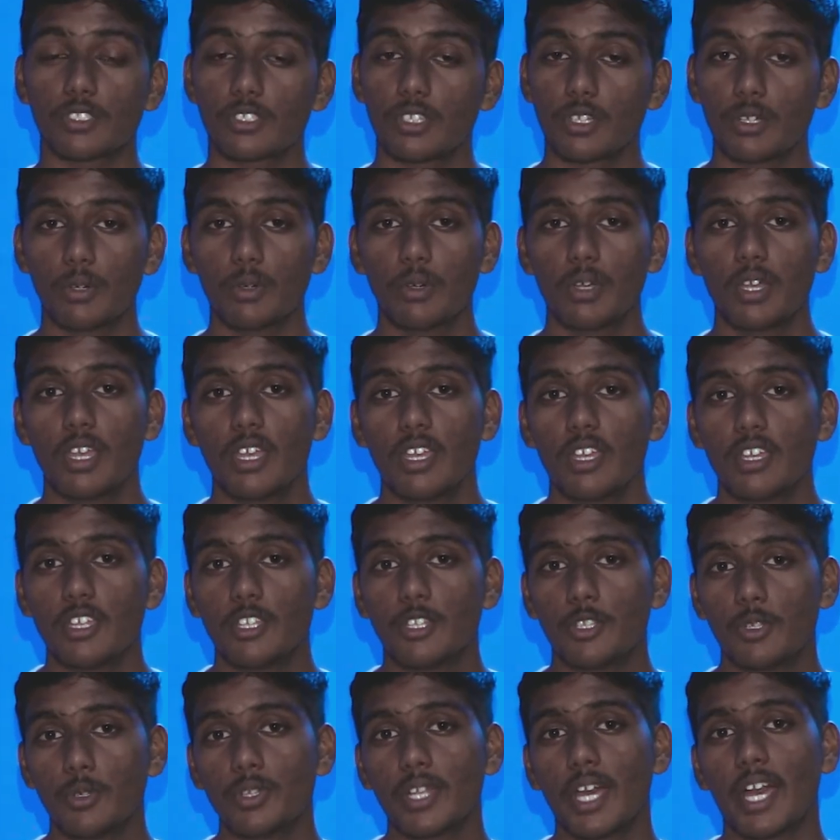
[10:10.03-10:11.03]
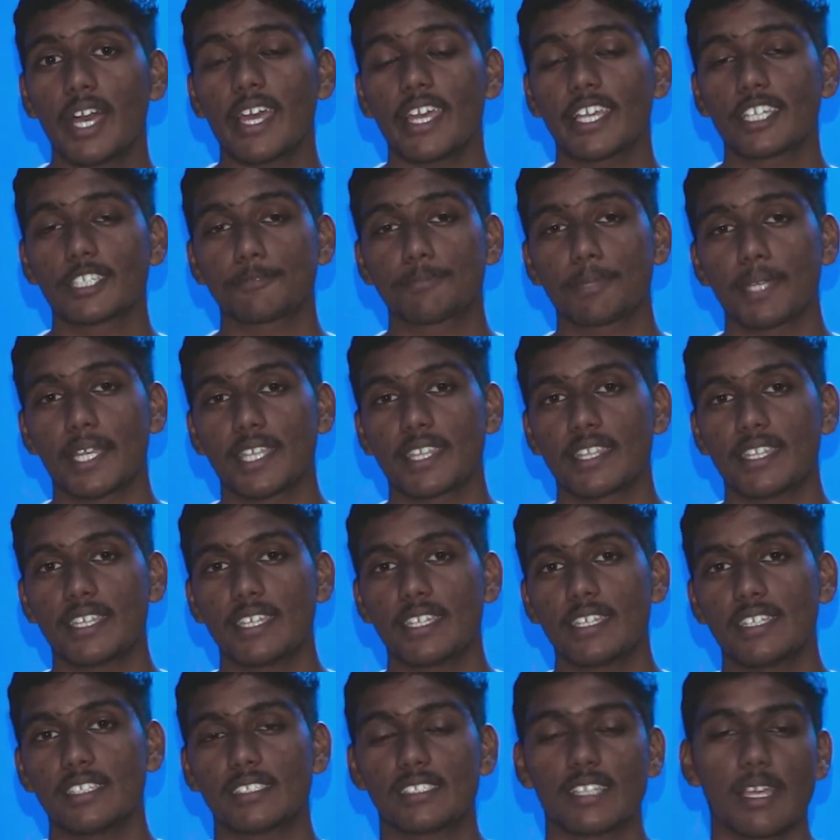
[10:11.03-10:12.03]
So do not expect
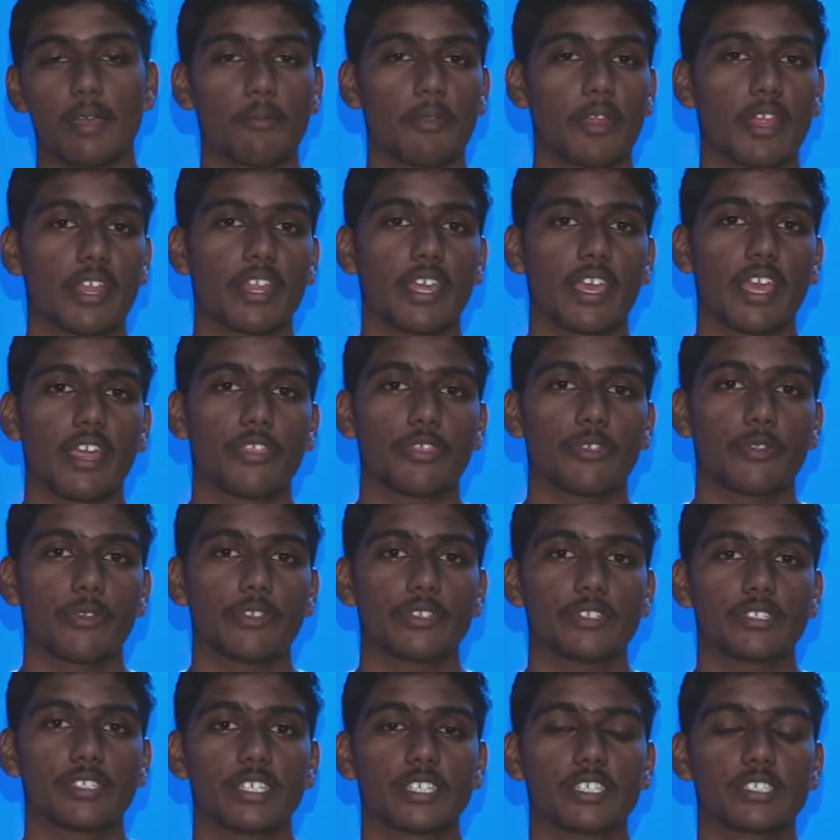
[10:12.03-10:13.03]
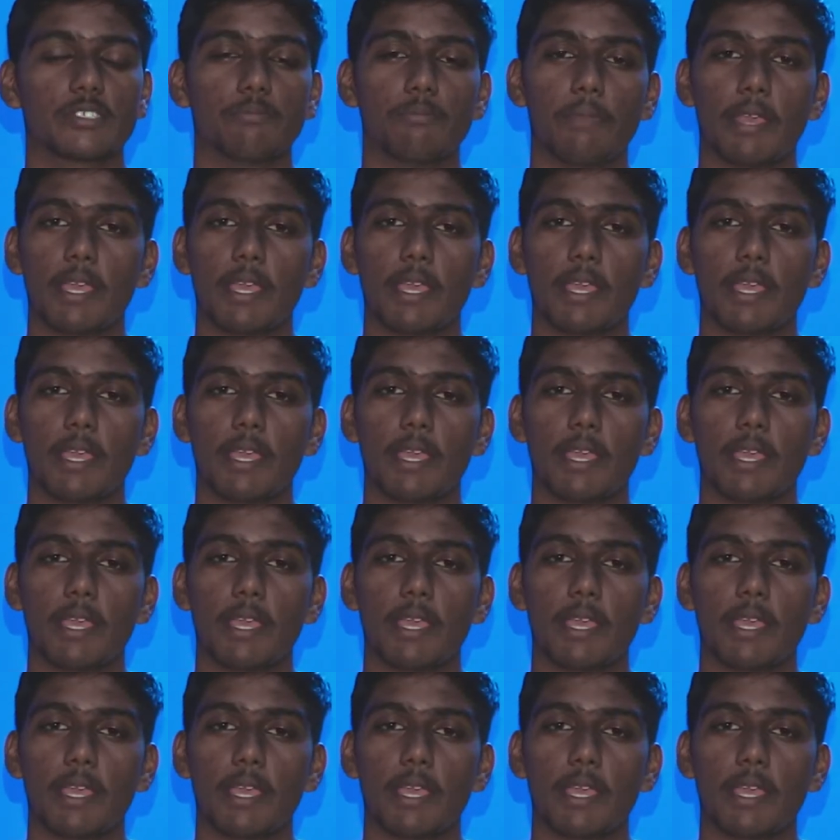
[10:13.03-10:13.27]
the Snapdragon 836.